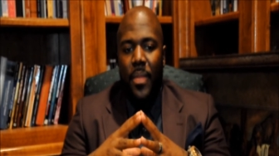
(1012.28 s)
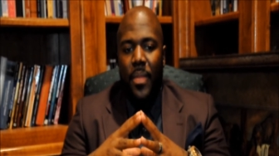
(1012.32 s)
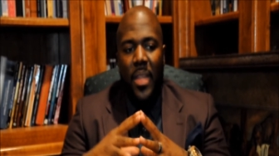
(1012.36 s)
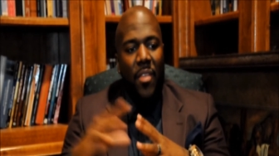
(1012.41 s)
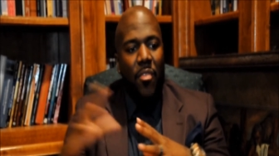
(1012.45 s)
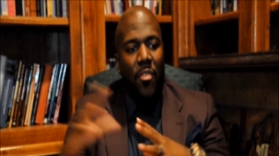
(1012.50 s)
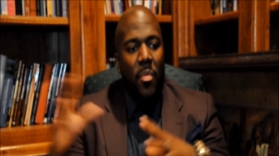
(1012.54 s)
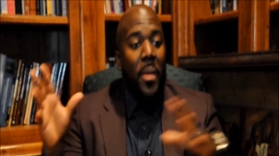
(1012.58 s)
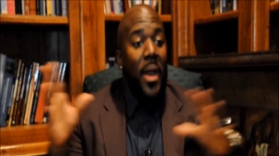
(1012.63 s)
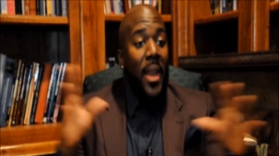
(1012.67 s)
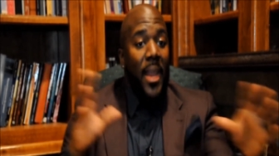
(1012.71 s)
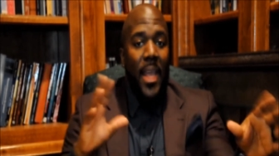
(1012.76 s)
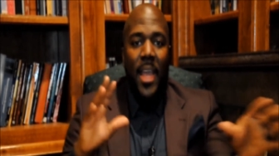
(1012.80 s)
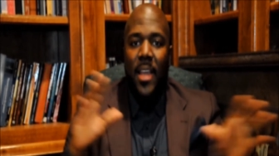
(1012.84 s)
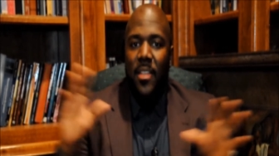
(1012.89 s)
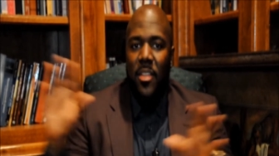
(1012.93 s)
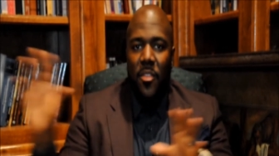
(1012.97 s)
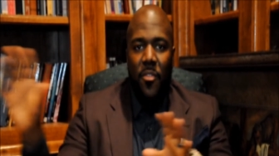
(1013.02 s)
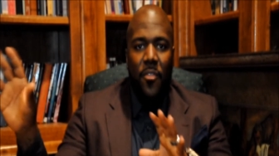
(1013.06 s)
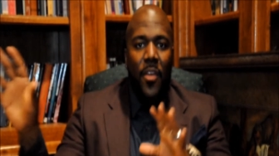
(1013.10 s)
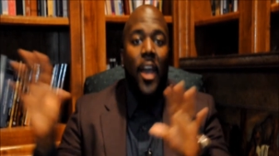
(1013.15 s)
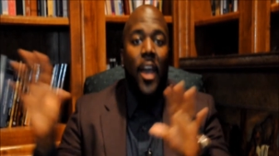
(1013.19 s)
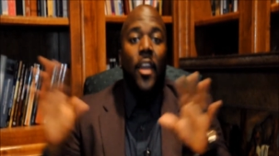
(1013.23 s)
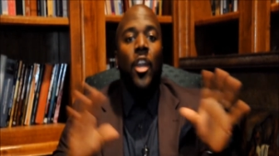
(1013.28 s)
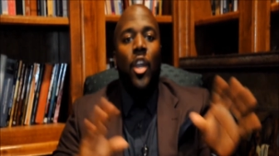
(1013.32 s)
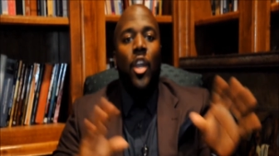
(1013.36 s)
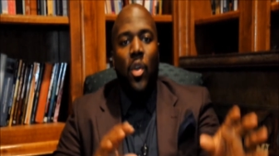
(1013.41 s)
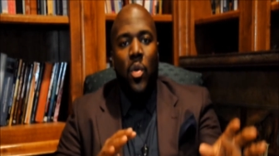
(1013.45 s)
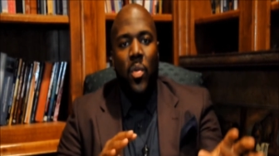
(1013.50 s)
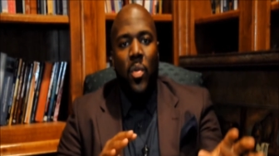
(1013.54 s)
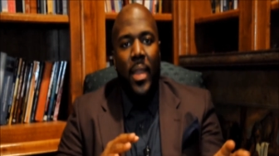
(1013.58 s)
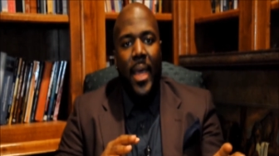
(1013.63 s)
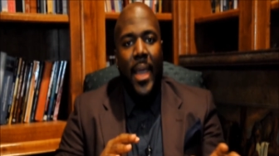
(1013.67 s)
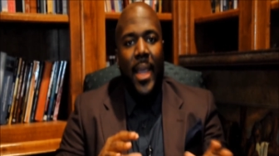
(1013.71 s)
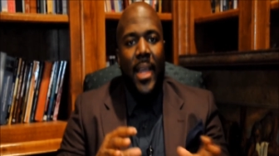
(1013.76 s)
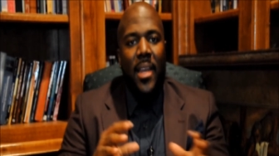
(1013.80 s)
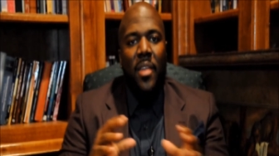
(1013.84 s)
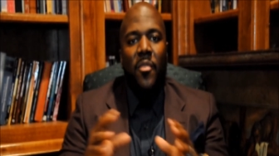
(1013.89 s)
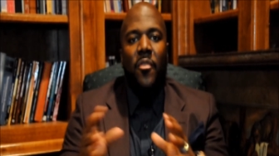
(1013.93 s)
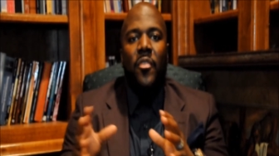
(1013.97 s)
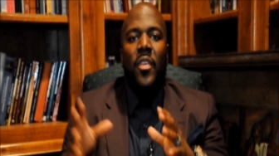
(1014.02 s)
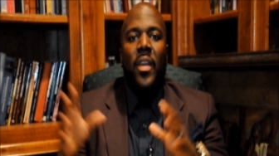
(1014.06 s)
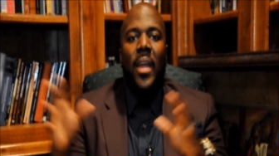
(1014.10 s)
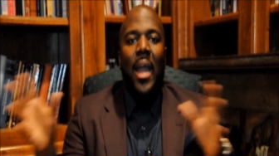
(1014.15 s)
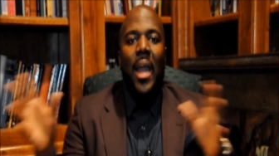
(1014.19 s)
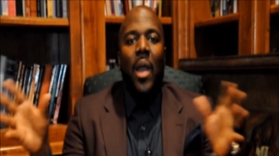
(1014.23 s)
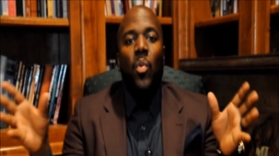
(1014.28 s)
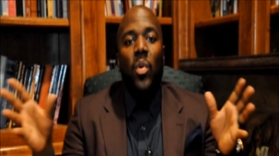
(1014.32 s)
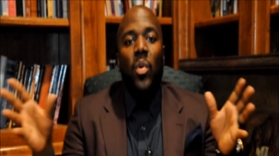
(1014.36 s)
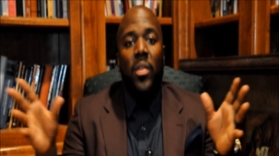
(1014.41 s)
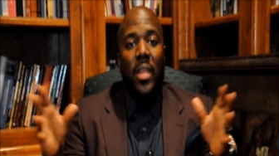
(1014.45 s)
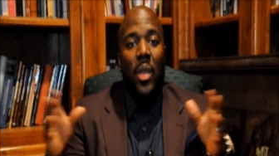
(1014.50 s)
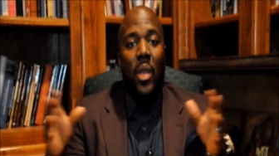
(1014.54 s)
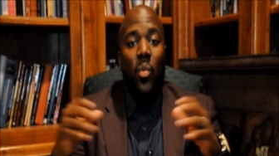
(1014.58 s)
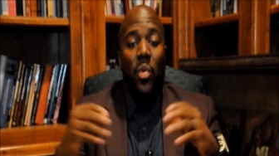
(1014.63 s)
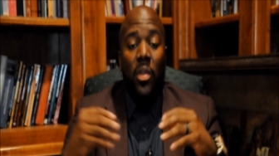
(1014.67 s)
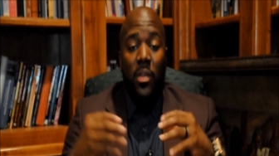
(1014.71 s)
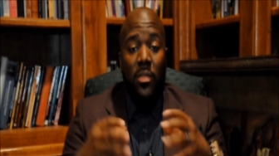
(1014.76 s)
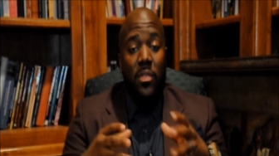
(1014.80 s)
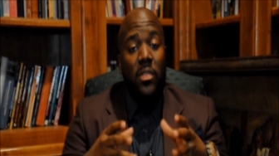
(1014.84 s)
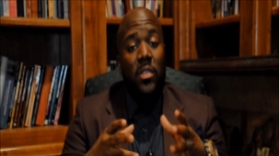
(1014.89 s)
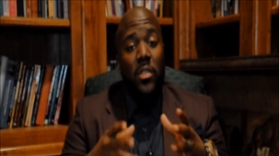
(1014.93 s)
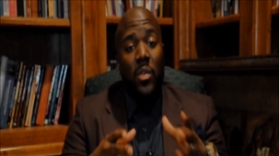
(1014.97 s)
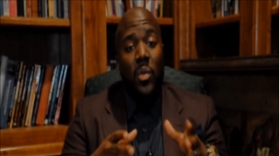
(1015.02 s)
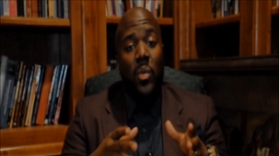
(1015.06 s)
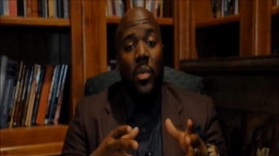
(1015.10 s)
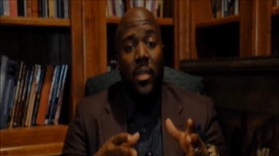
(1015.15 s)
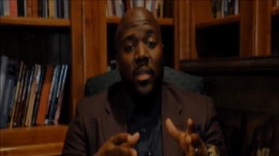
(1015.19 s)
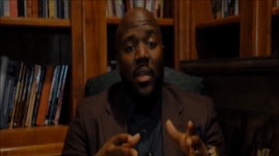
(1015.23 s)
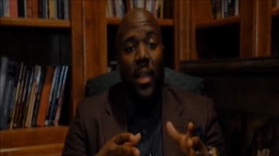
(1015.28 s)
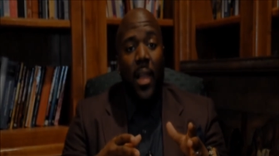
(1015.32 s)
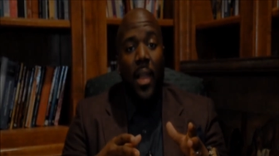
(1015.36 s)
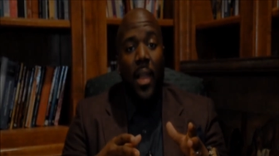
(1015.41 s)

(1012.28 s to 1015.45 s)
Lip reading: everybody had to find their own lane and figure out what they wanted to do with their